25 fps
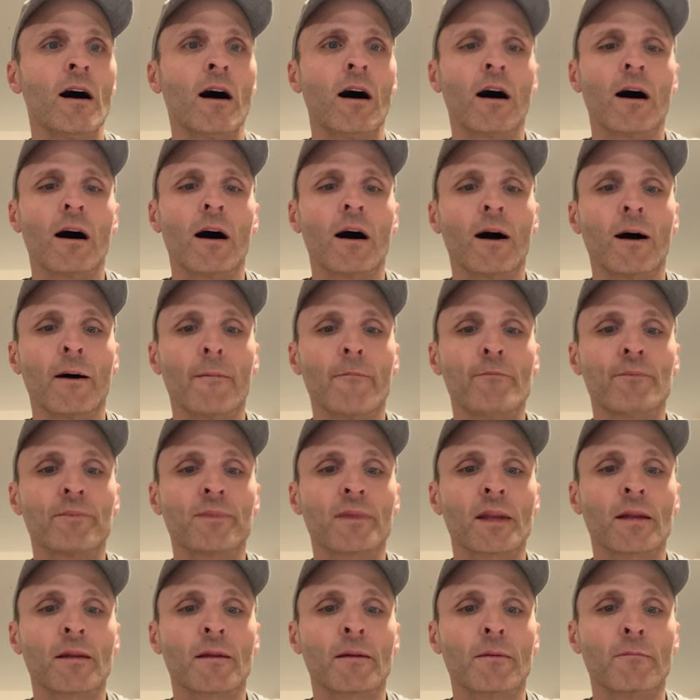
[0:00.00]

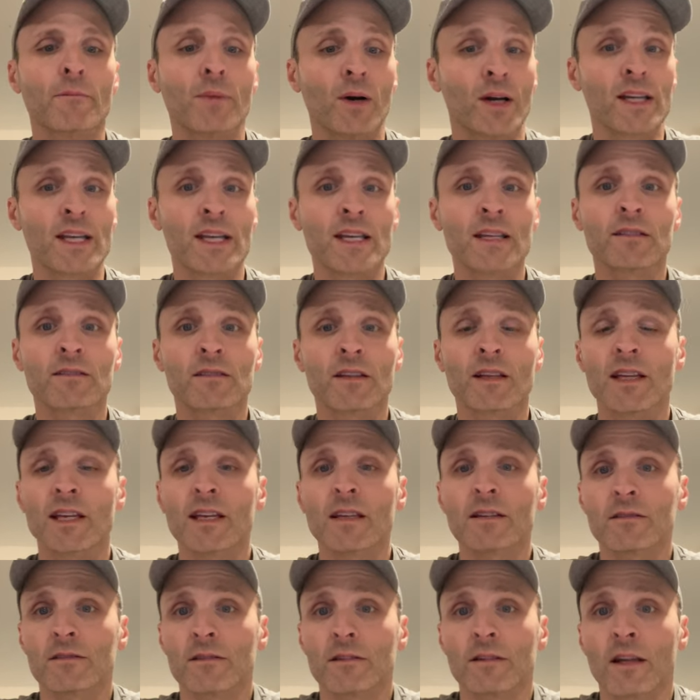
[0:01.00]
Um, but he's
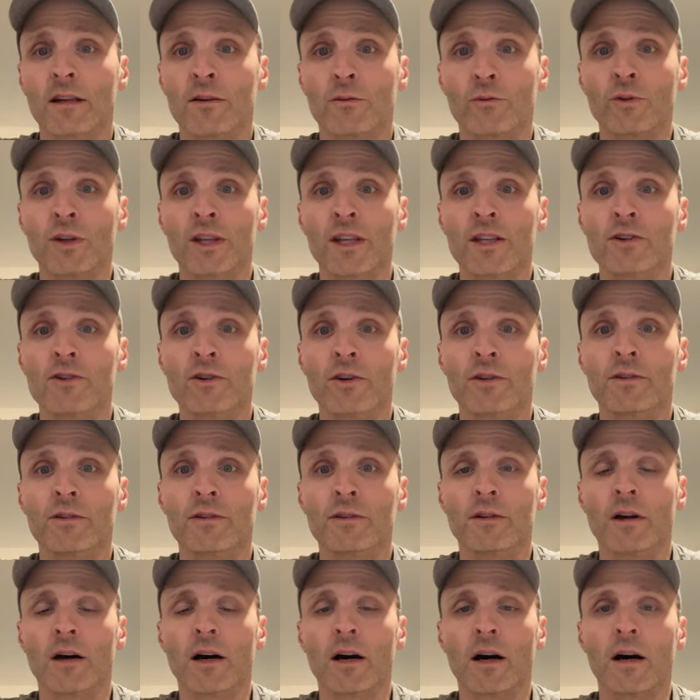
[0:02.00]
he's in a really good,
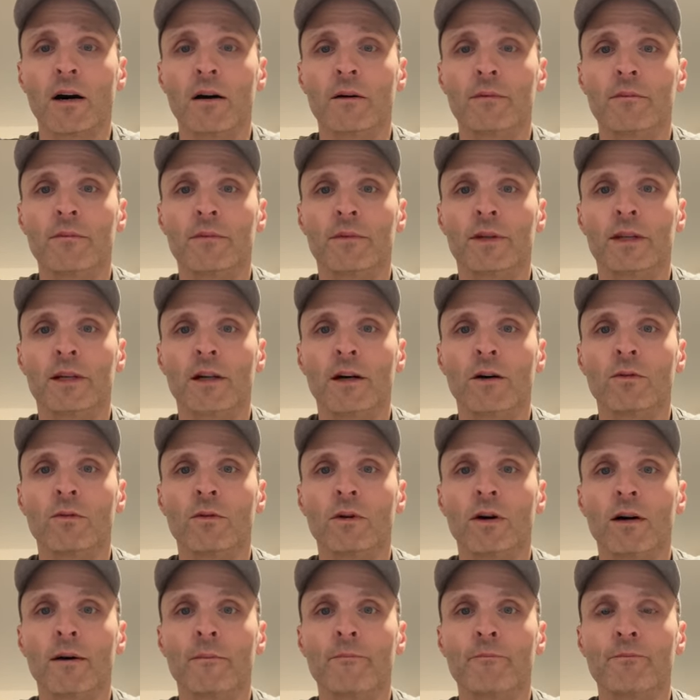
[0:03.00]
uh, you
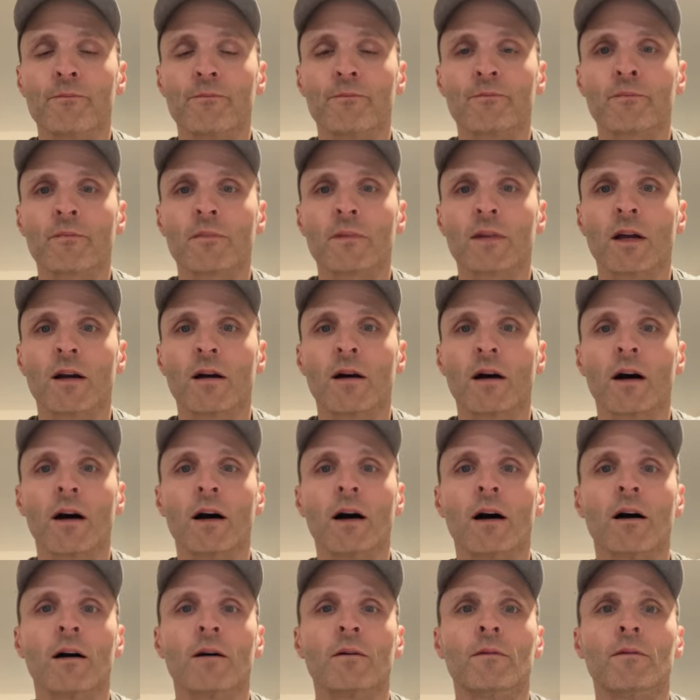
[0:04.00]
know, um,
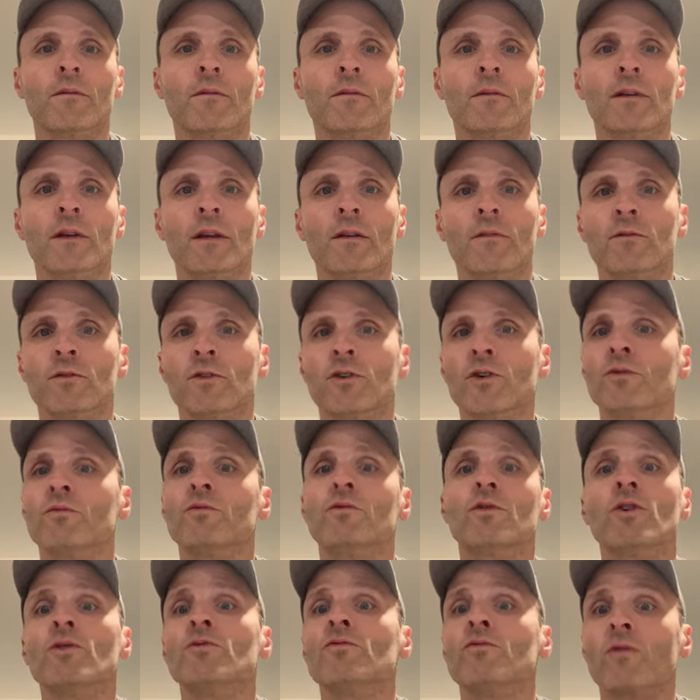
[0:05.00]
uh,
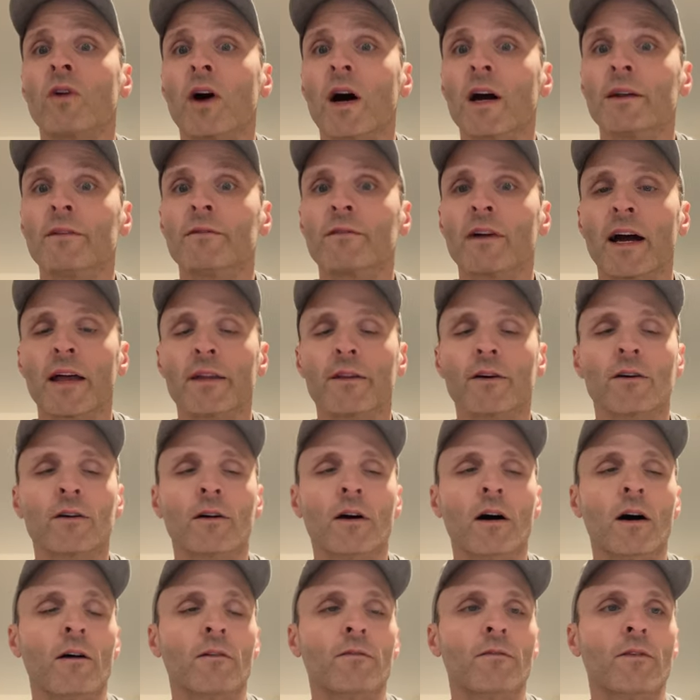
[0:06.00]
good good run rather
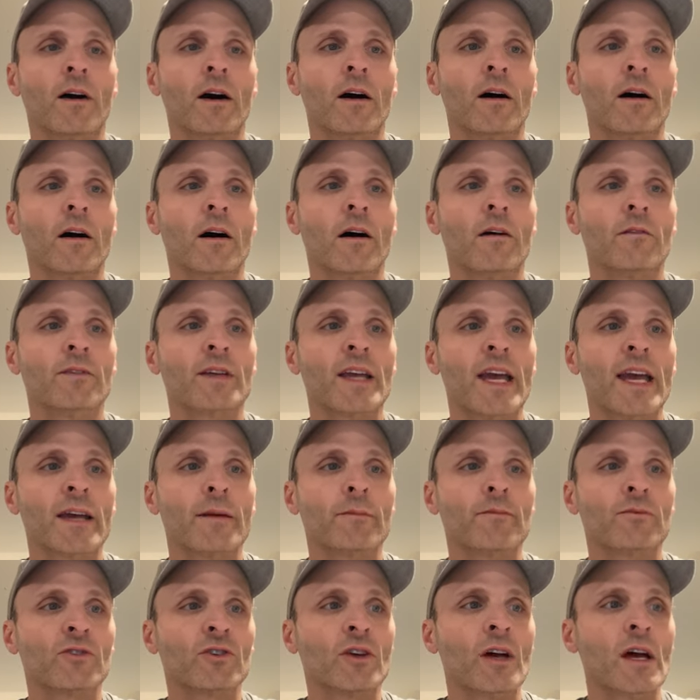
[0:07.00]
of uh, of
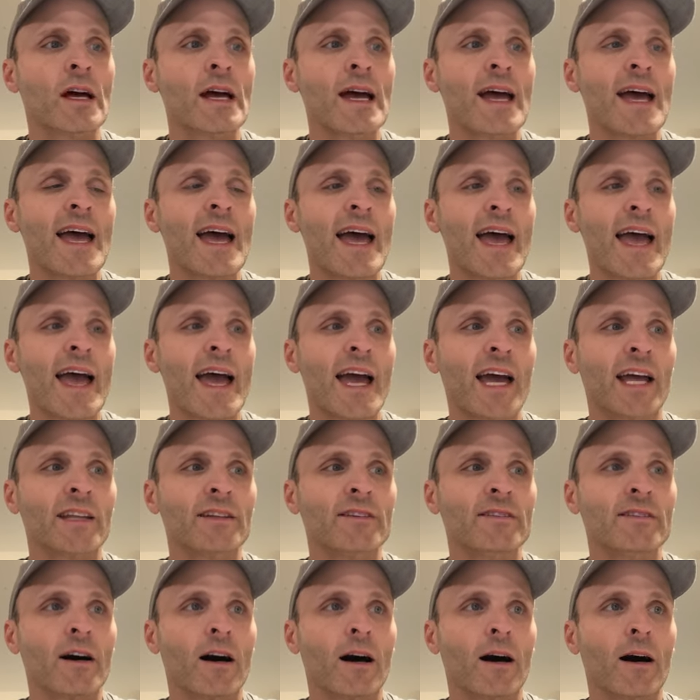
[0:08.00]
games,
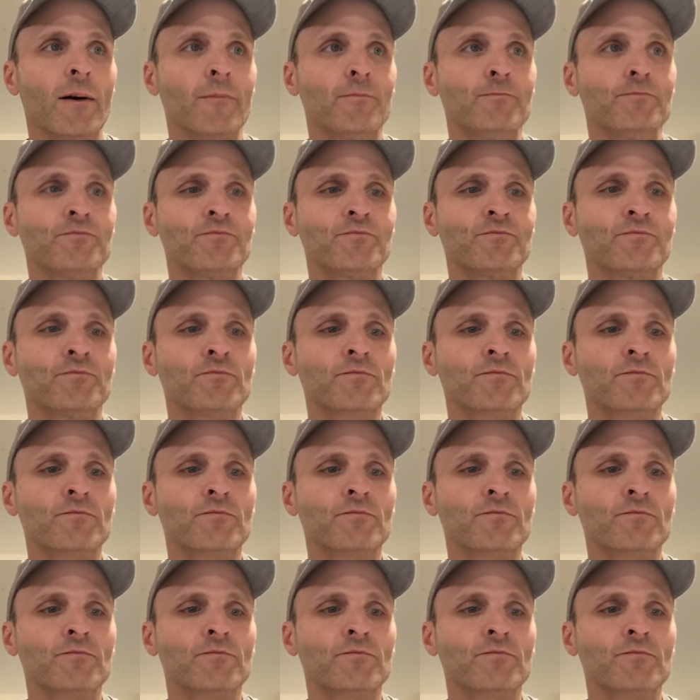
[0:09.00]
and um,